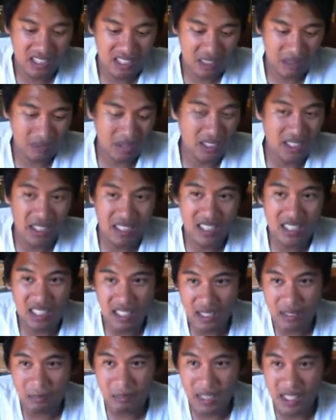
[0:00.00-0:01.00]
something to
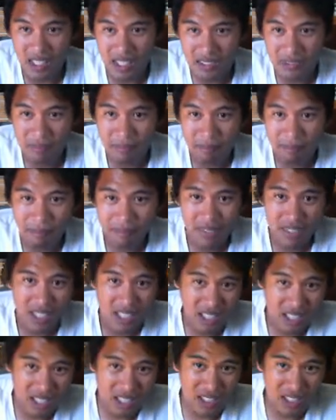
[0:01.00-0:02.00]
think about.
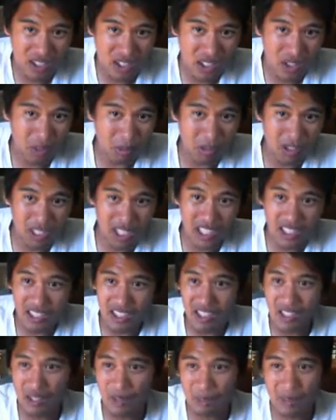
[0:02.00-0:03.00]
Uh, Josh
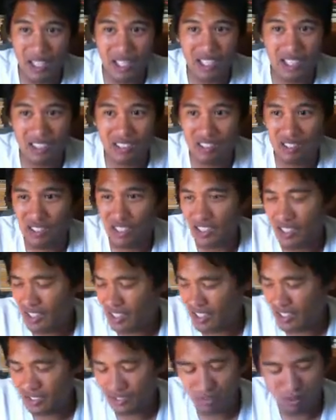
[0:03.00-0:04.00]
Barnett, though, man,
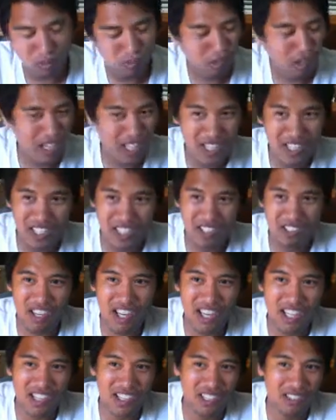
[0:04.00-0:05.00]
good, great
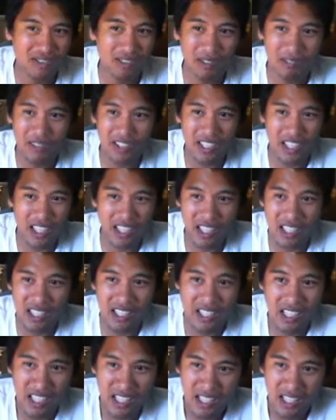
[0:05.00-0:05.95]
strategy from the guy.